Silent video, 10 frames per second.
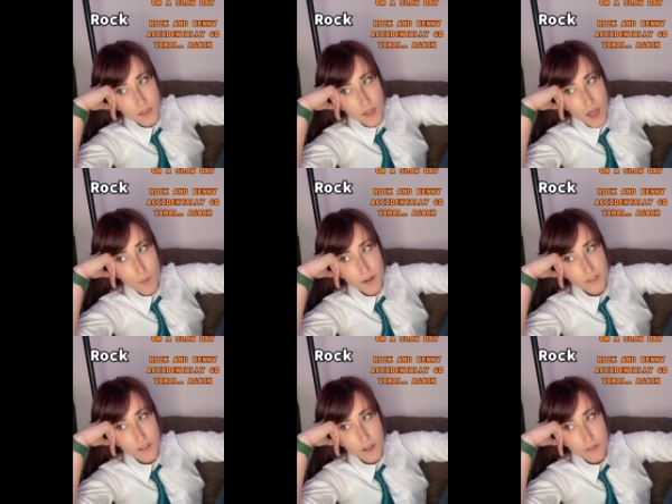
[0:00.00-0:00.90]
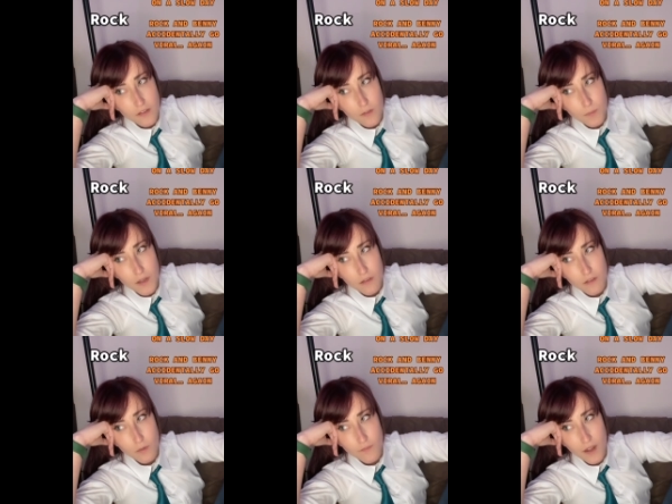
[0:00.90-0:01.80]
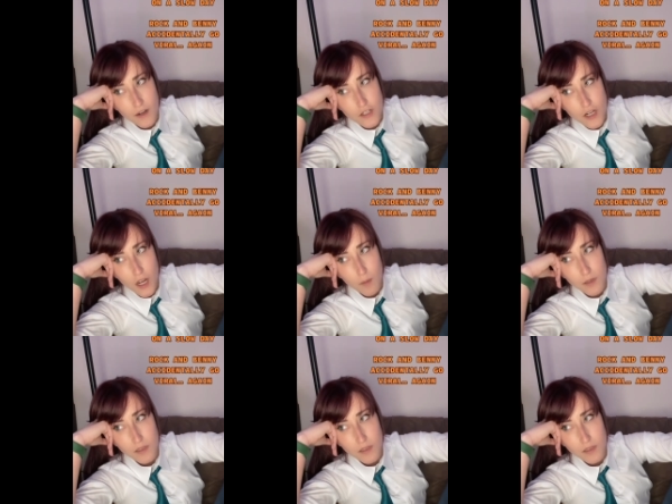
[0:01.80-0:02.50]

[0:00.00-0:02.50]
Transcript: How many days has it been since we've had a job?